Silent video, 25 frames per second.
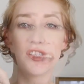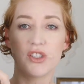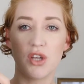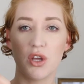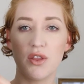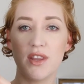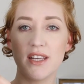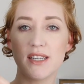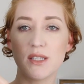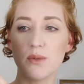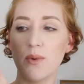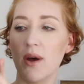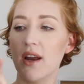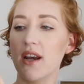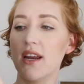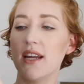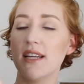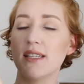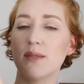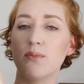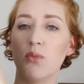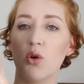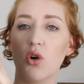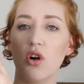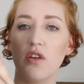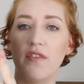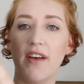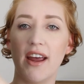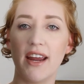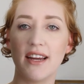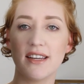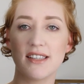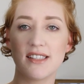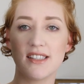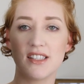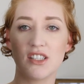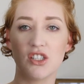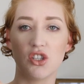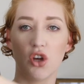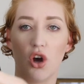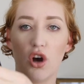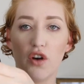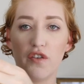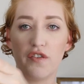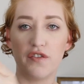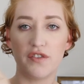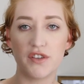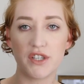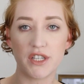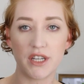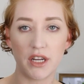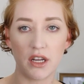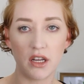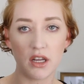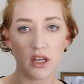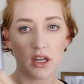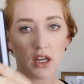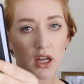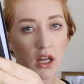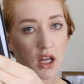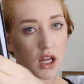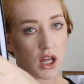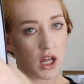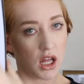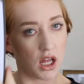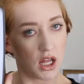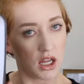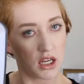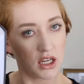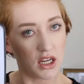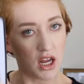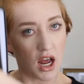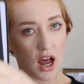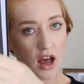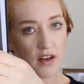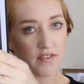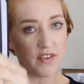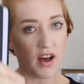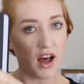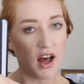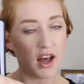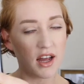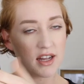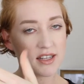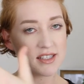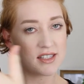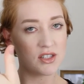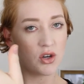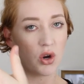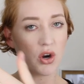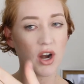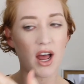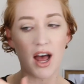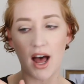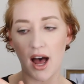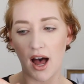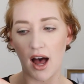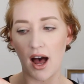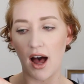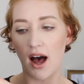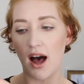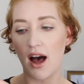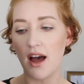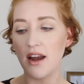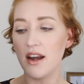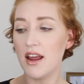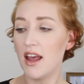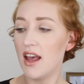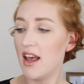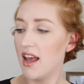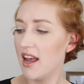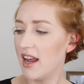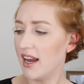So this one is more of a soft cover, it's not hard.